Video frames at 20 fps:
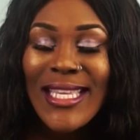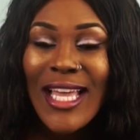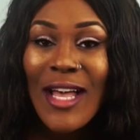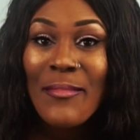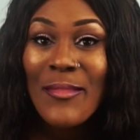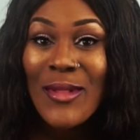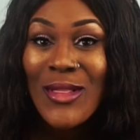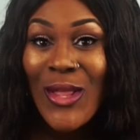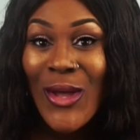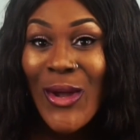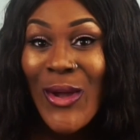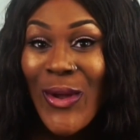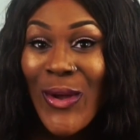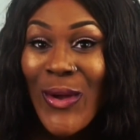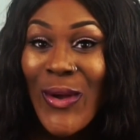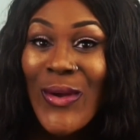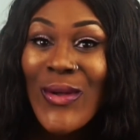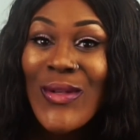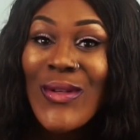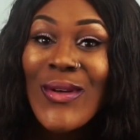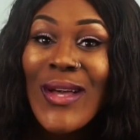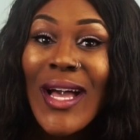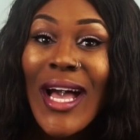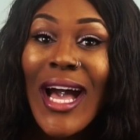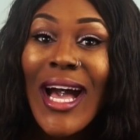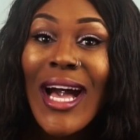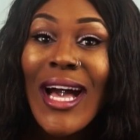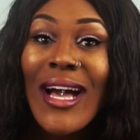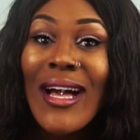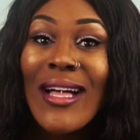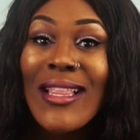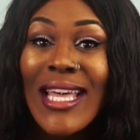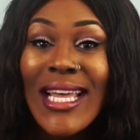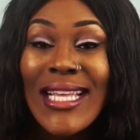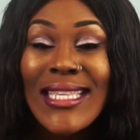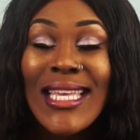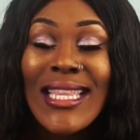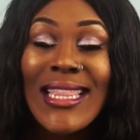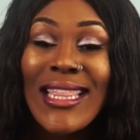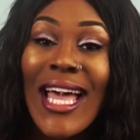down below. Like I
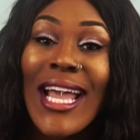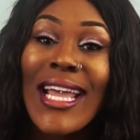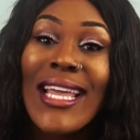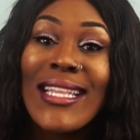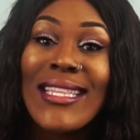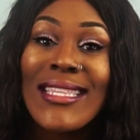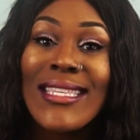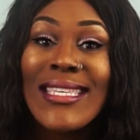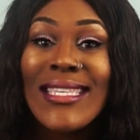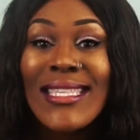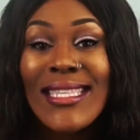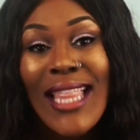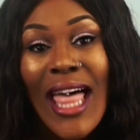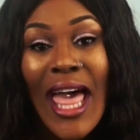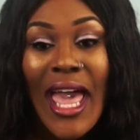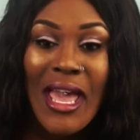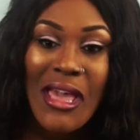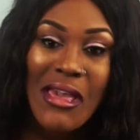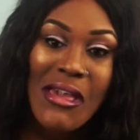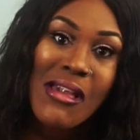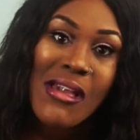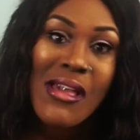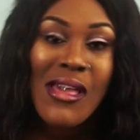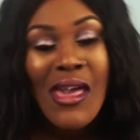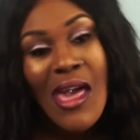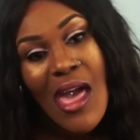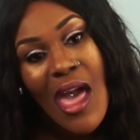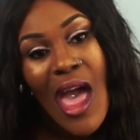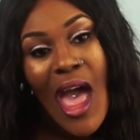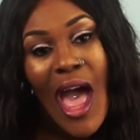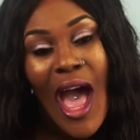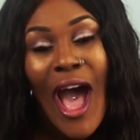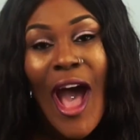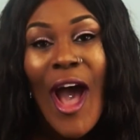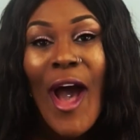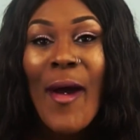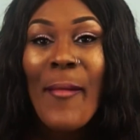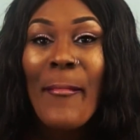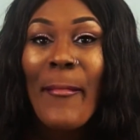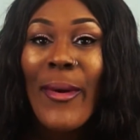said, like and dislike.
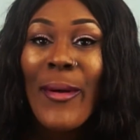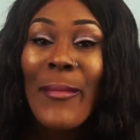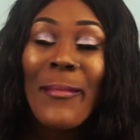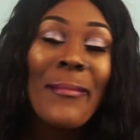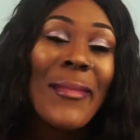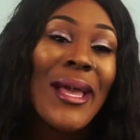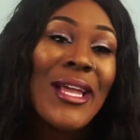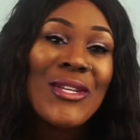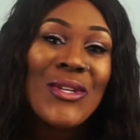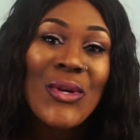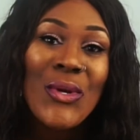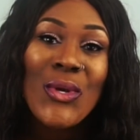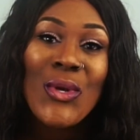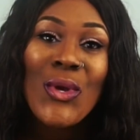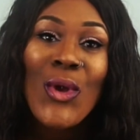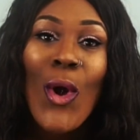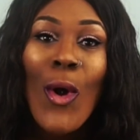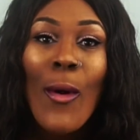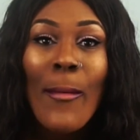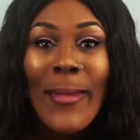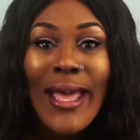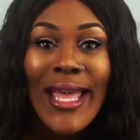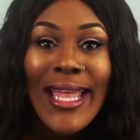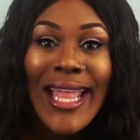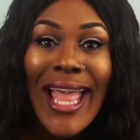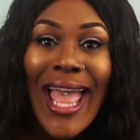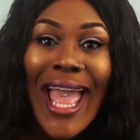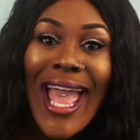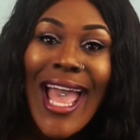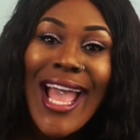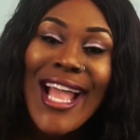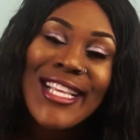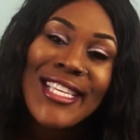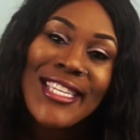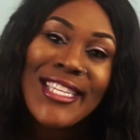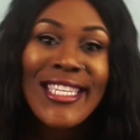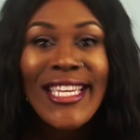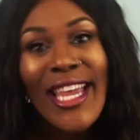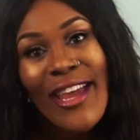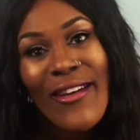Make sure you comment and
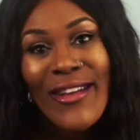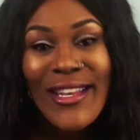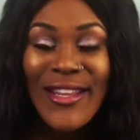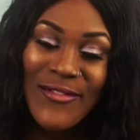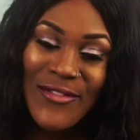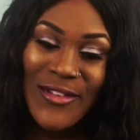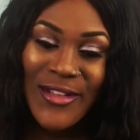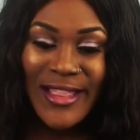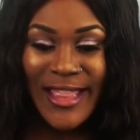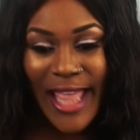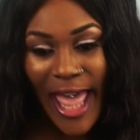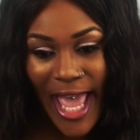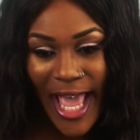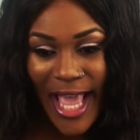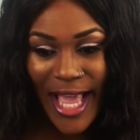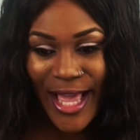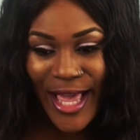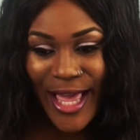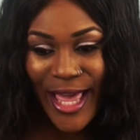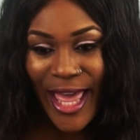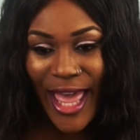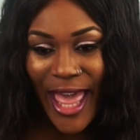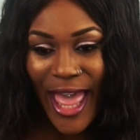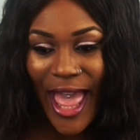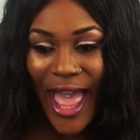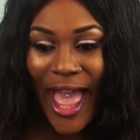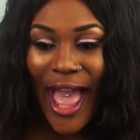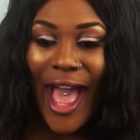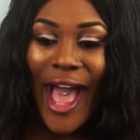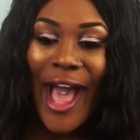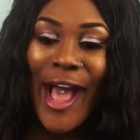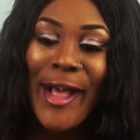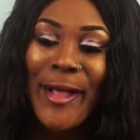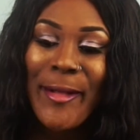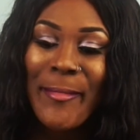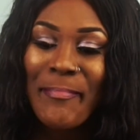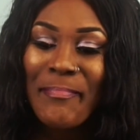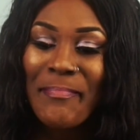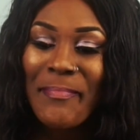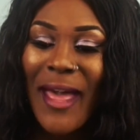share it if you like.
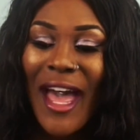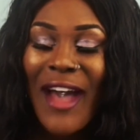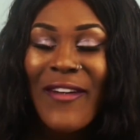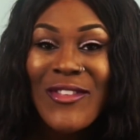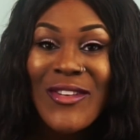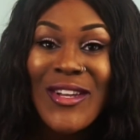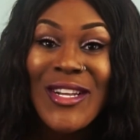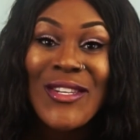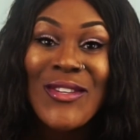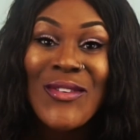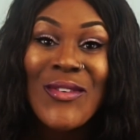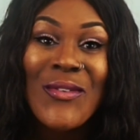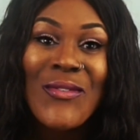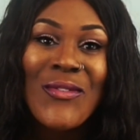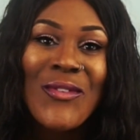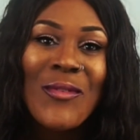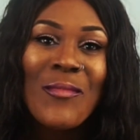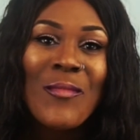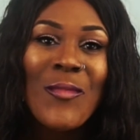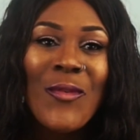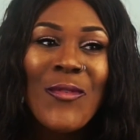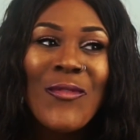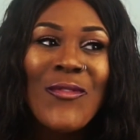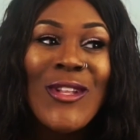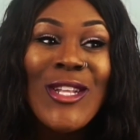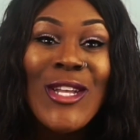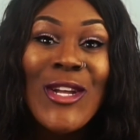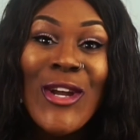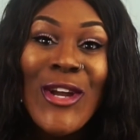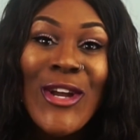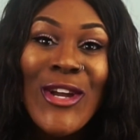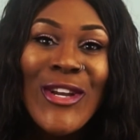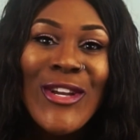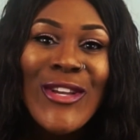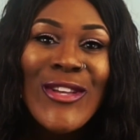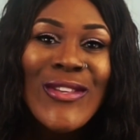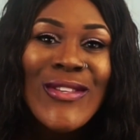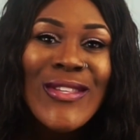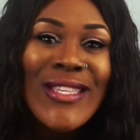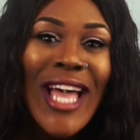After I do a few more
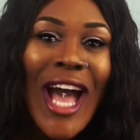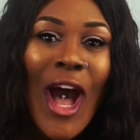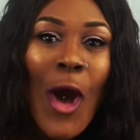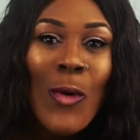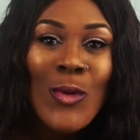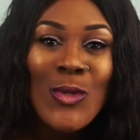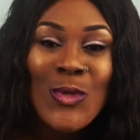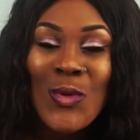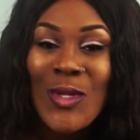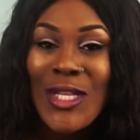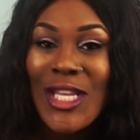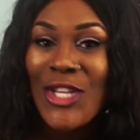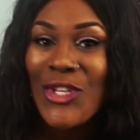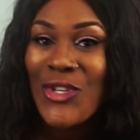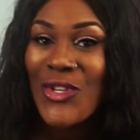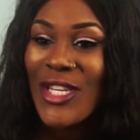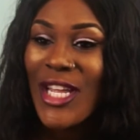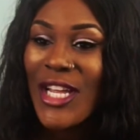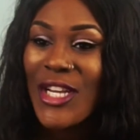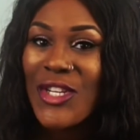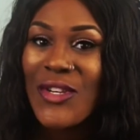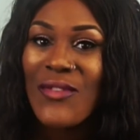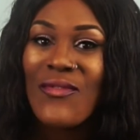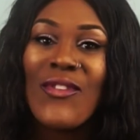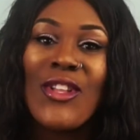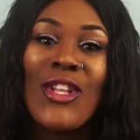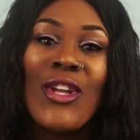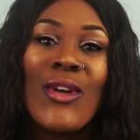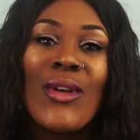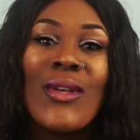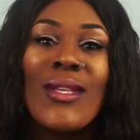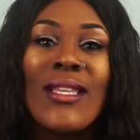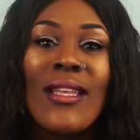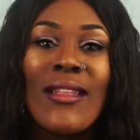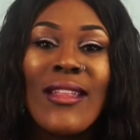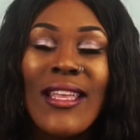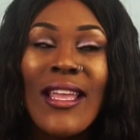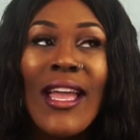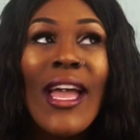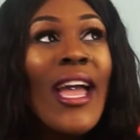videos, I'll do an introduction videos
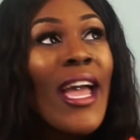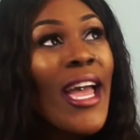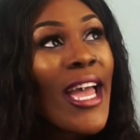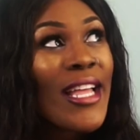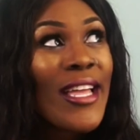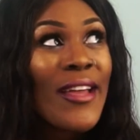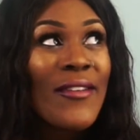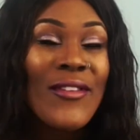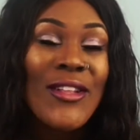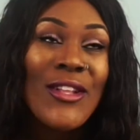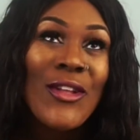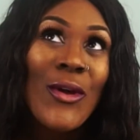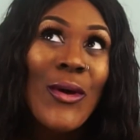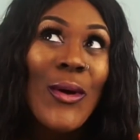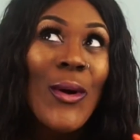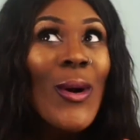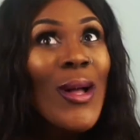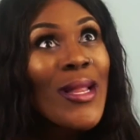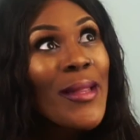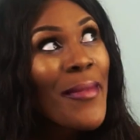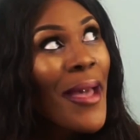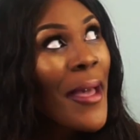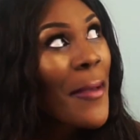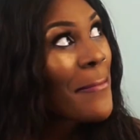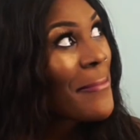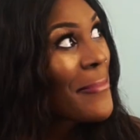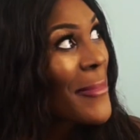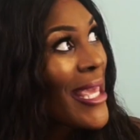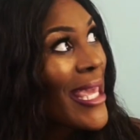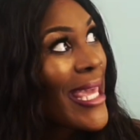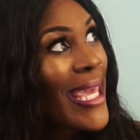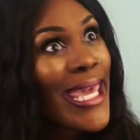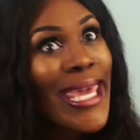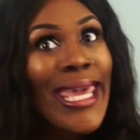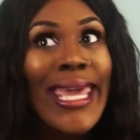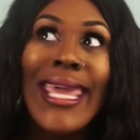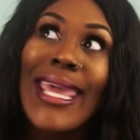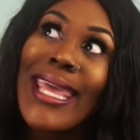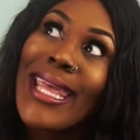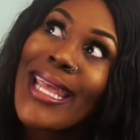and a video all about
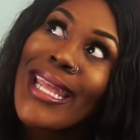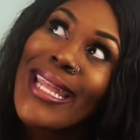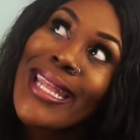me,